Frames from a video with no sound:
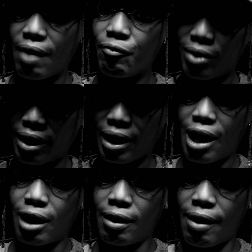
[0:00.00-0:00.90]
feel like
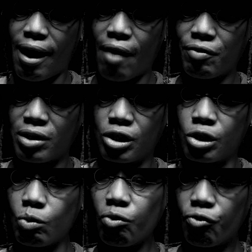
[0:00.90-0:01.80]
I have this
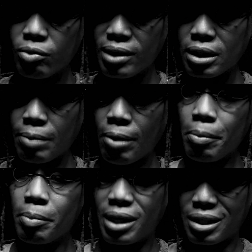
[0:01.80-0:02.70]
youthfulness about
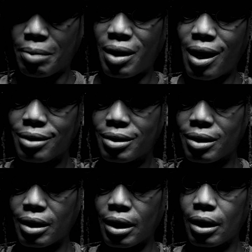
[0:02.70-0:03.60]
me because I'm
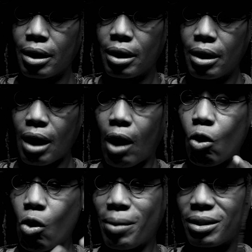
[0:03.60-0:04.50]
constantly, I
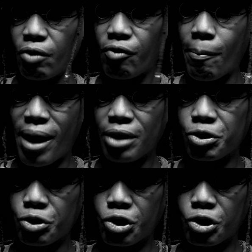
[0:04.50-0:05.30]
call myself a master